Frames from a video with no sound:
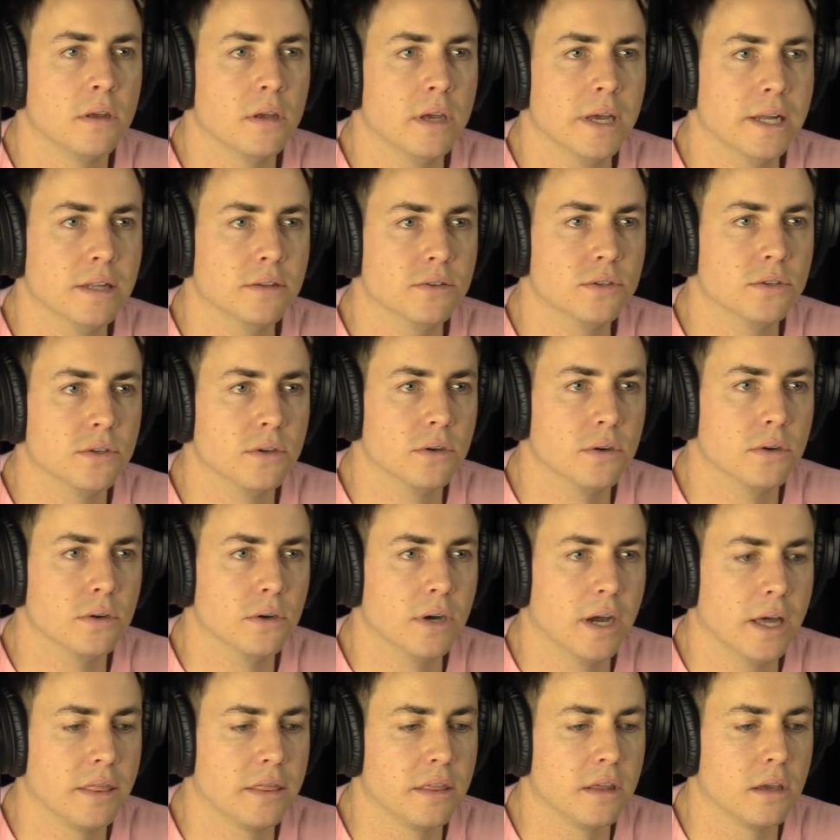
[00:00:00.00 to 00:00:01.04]
And wow. so
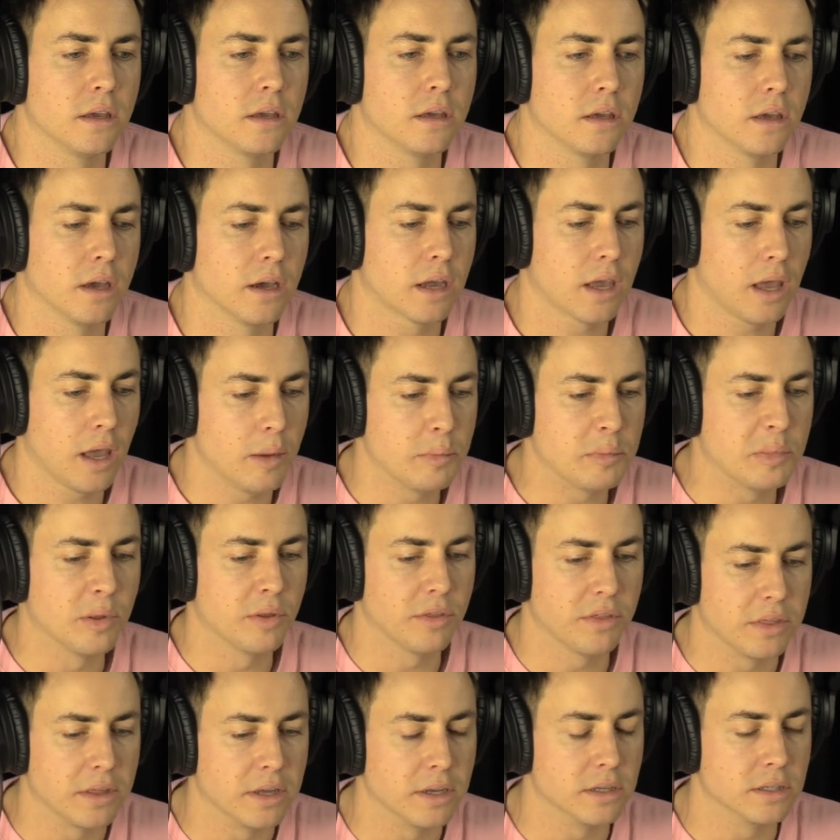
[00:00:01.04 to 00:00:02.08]
I think a couple
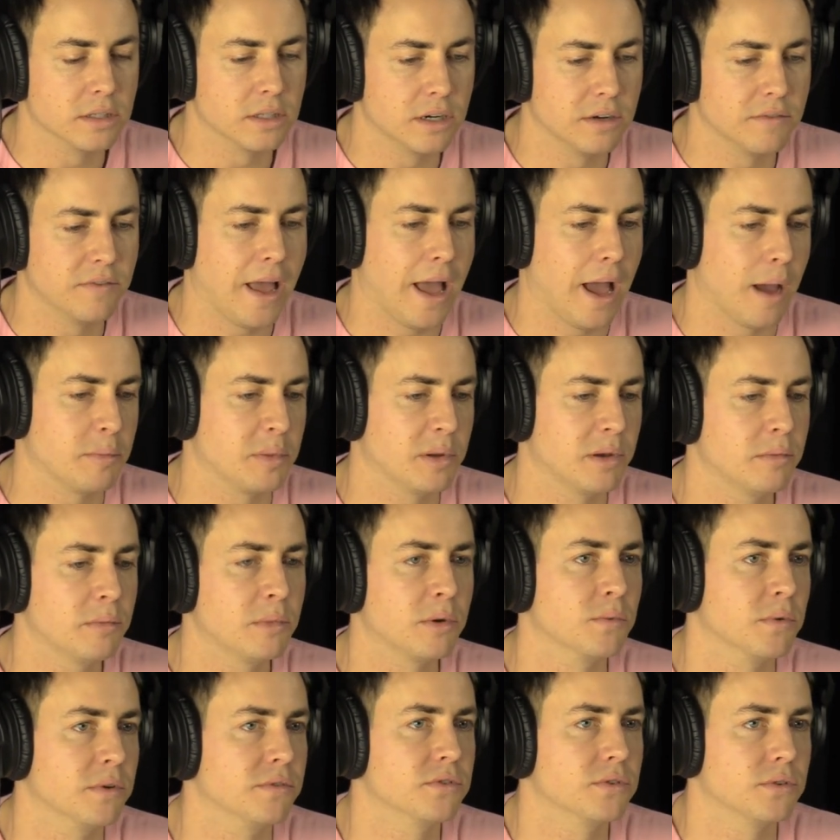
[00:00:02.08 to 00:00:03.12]
things that have happened,
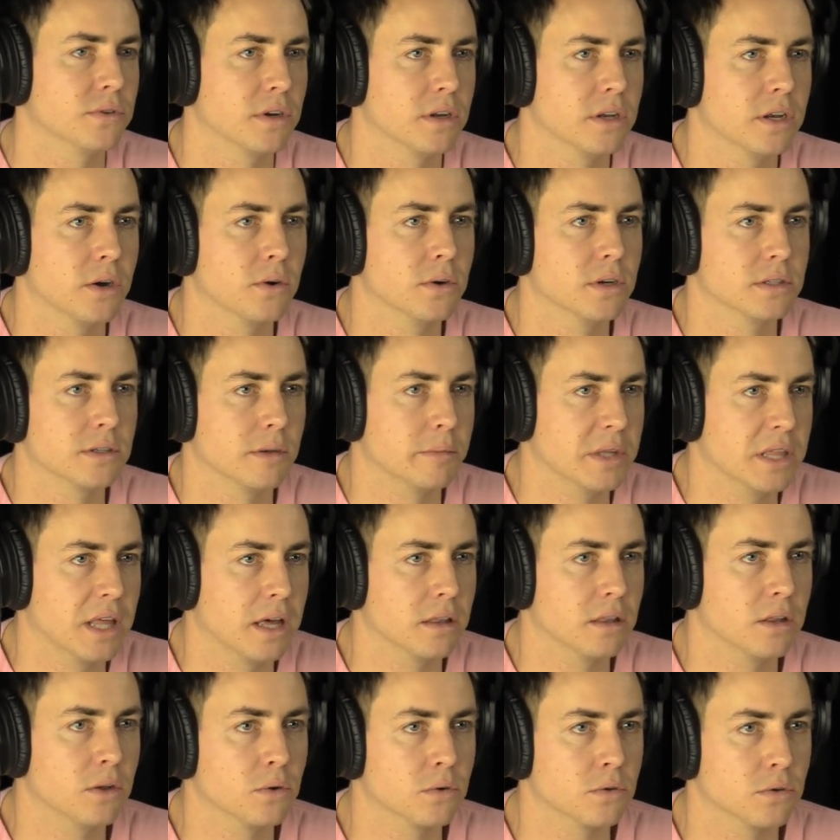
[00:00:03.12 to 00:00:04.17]
but we've sort of noticed. I mean,
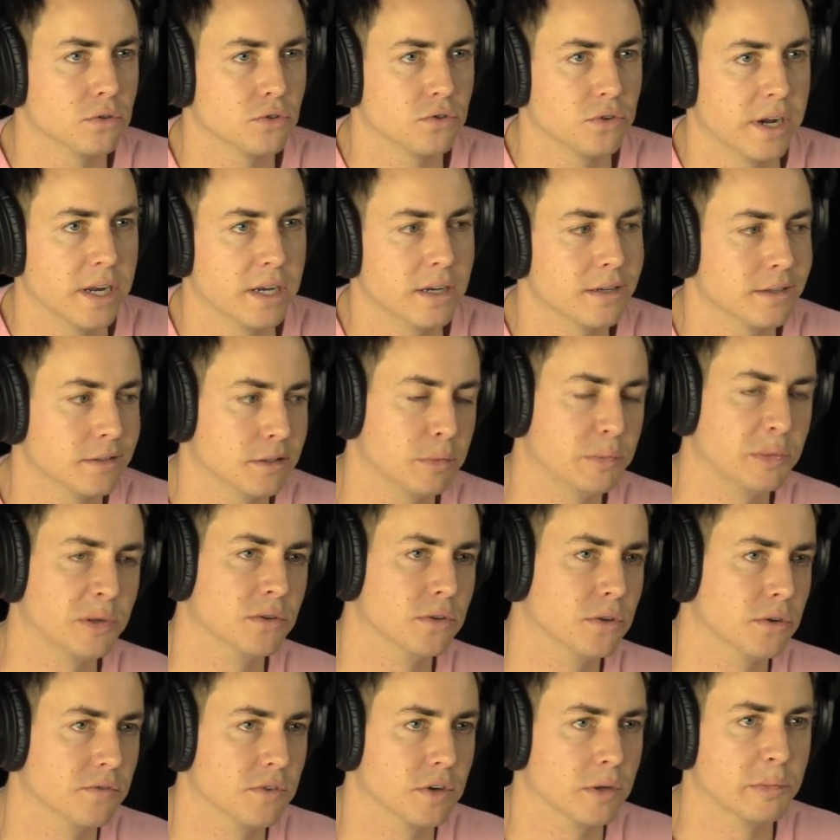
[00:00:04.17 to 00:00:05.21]
that local trend has
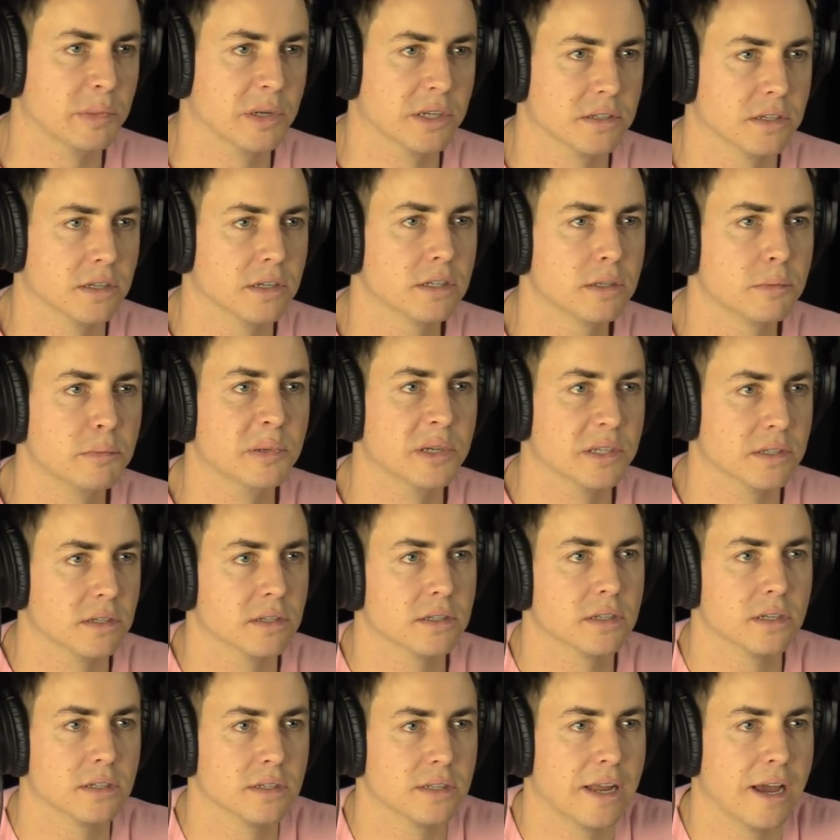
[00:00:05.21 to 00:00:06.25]
spilled over to business.
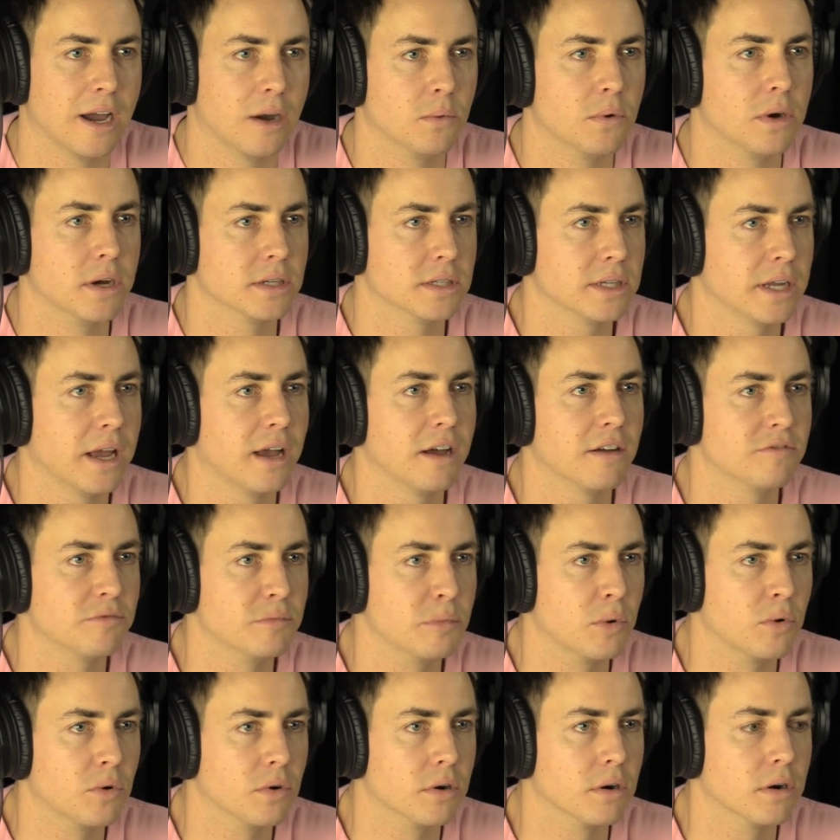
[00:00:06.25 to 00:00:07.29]
Businesses mm -hmm. now mm-hmm. want to have
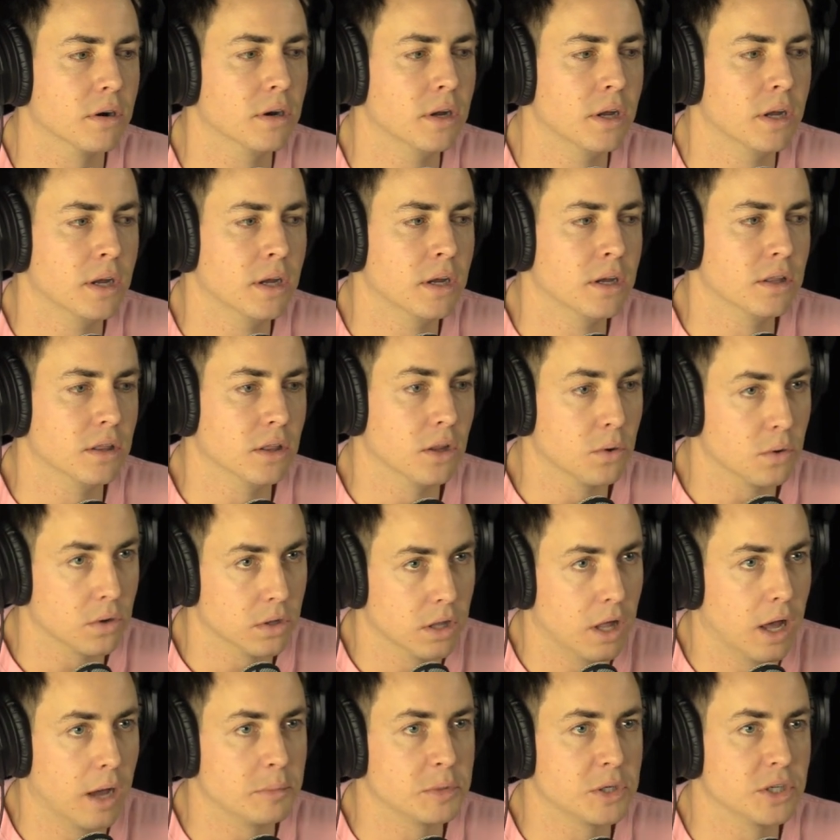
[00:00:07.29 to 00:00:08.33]
more local
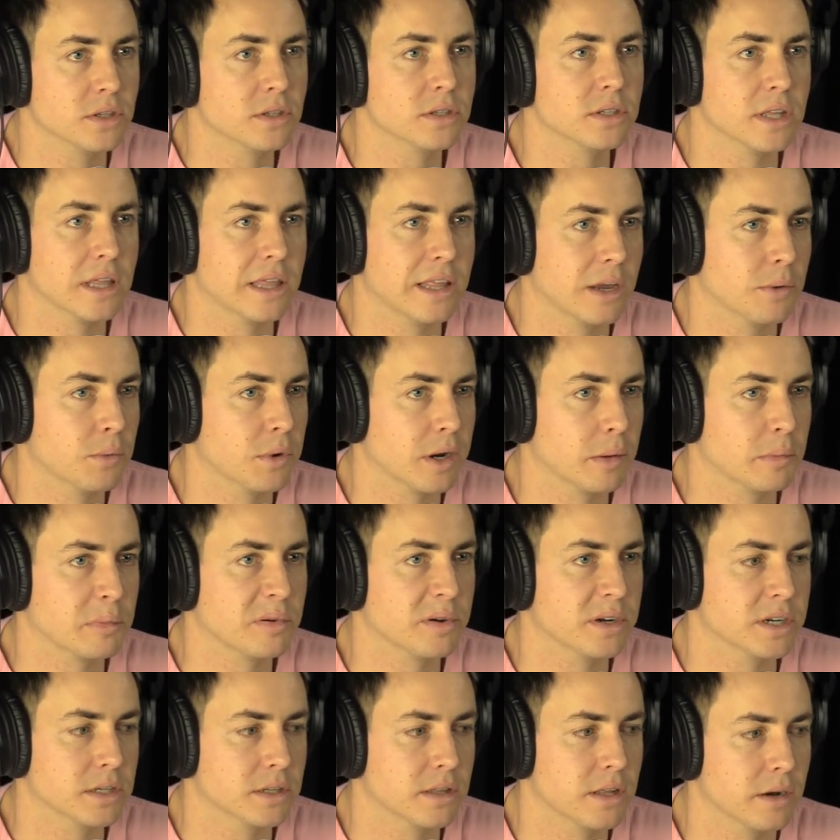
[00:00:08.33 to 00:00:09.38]
options, and they want to
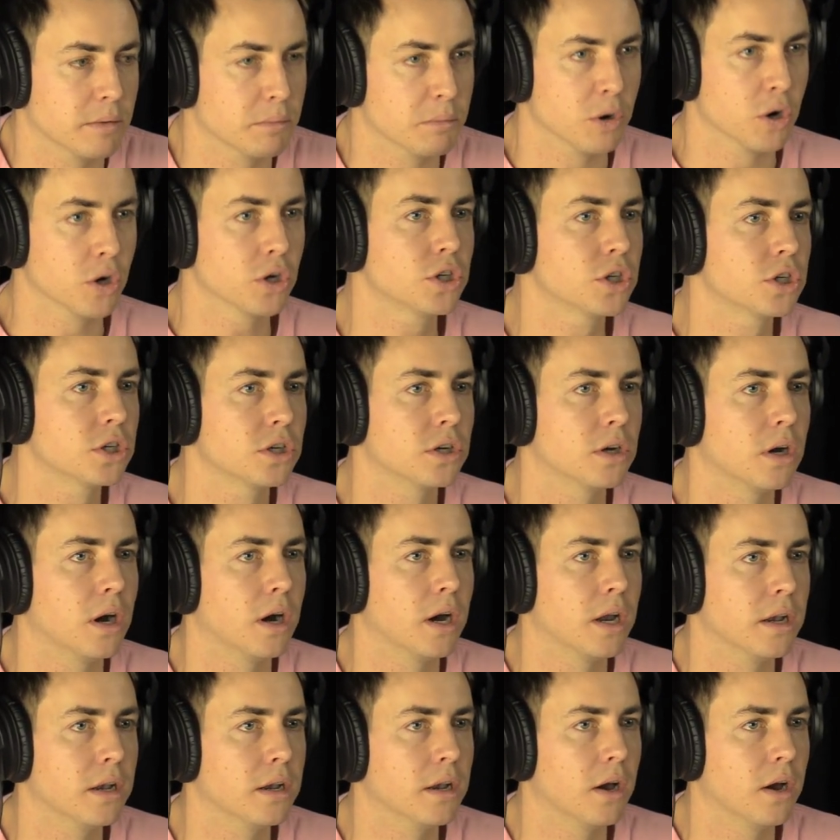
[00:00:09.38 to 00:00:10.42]
print their merch
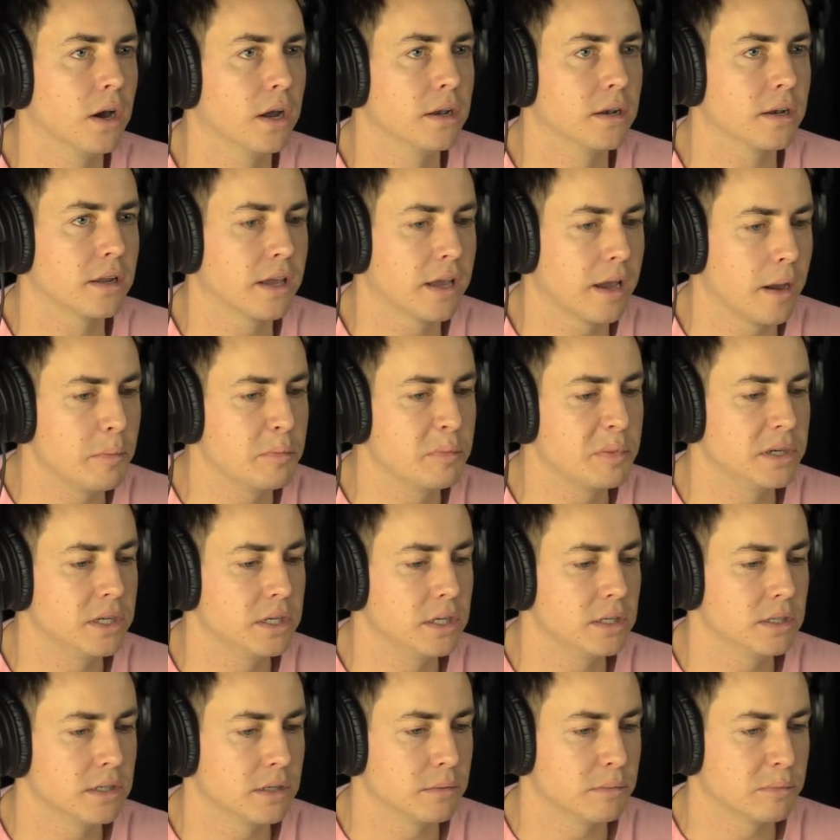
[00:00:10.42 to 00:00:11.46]
on on
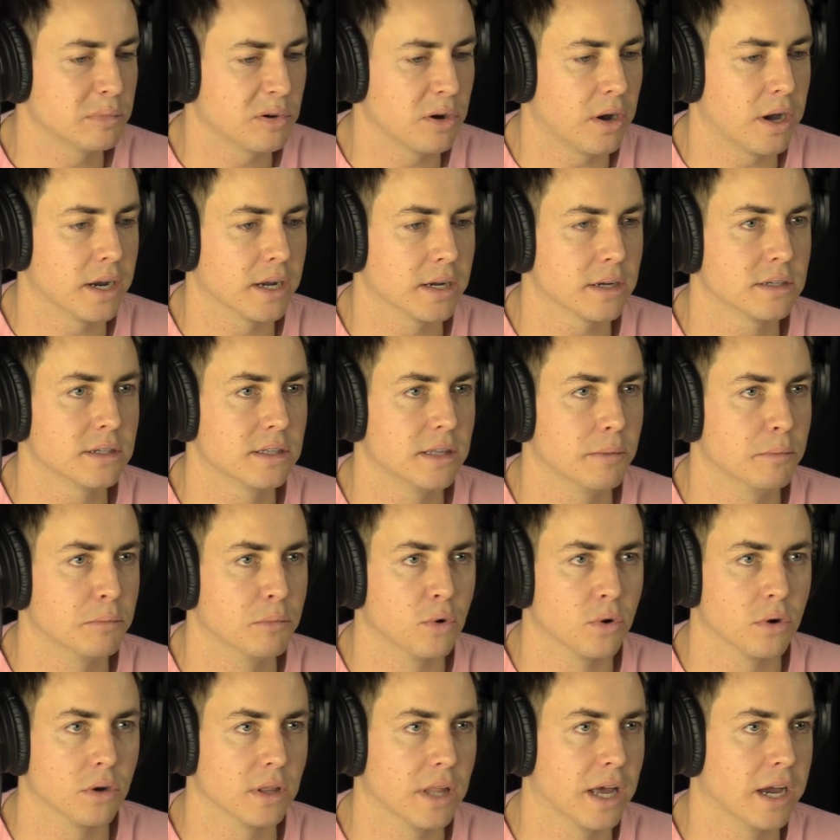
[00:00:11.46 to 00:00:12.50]
companies and products that
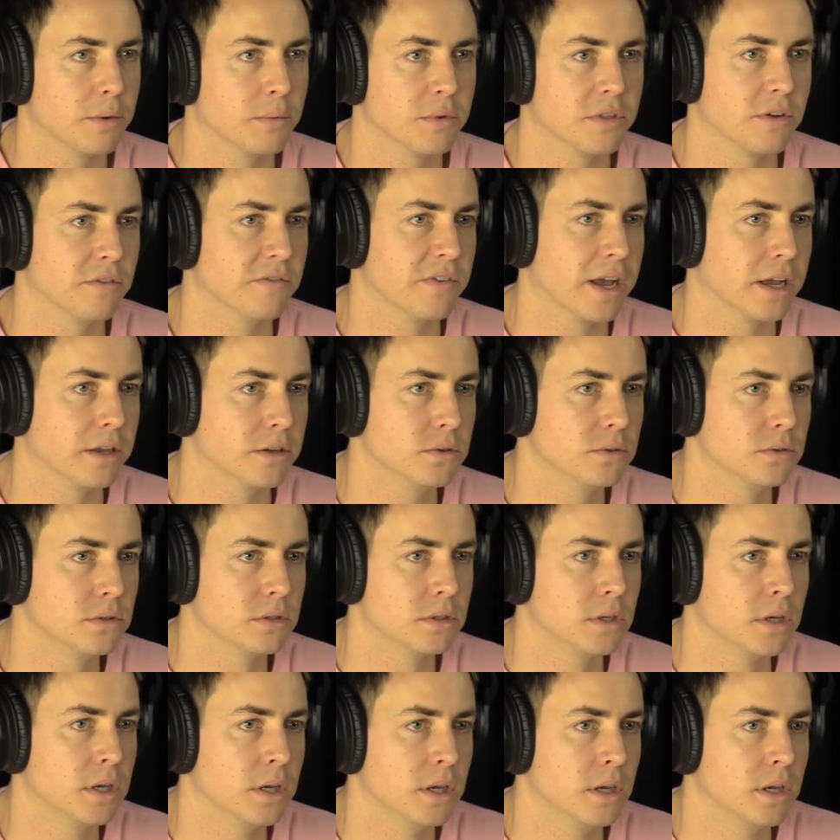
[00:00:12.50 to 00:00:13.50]
more align with their values.